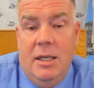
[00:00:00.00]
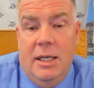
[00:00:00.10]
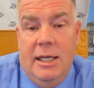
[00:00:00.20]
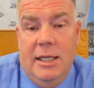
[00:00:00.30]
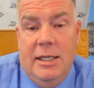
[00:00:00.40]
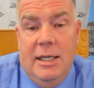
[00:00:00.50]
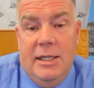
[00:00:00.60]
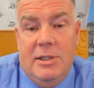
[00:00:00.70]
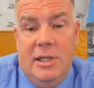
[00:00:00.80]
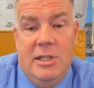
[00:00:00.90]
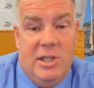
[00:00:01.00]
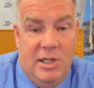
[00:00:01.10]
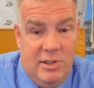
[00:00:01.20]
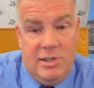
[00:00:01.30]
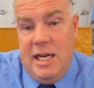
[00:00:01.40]
and he's
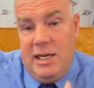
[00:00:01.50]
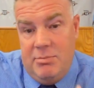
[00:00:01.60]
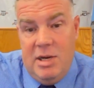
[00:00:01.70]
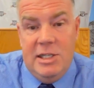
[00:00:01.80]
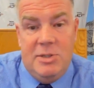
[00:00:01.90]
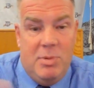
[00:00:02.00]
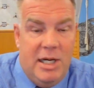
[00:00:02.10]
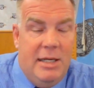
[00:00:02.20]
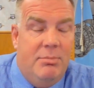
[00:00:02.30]
since taken my spot.